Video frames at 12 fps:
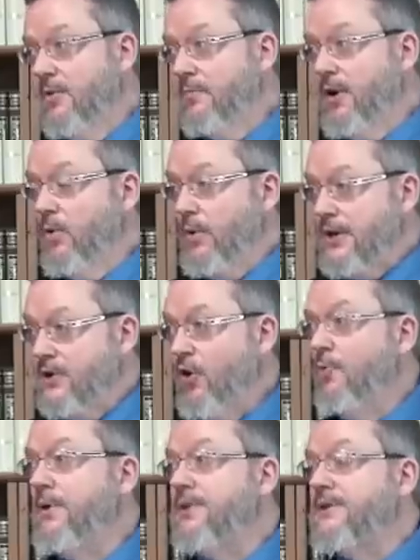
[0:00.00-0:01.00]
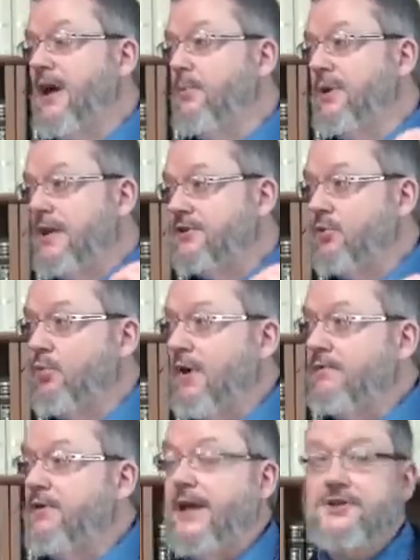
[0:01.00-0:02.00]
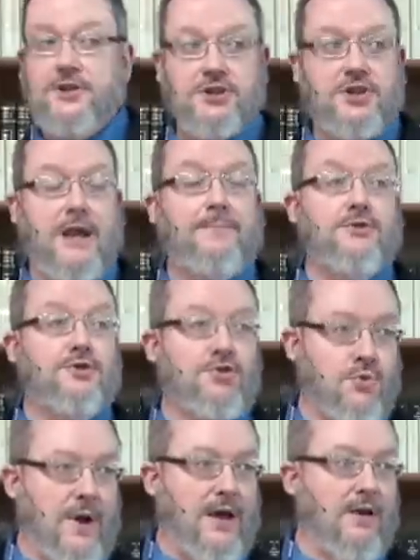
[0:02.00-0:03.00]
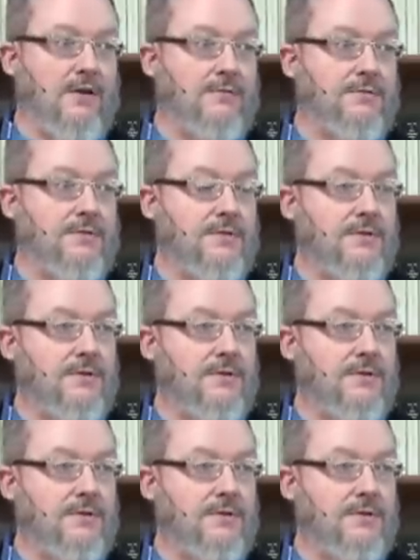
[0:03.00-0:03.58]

But we know by the time we get to Revelation chapter 12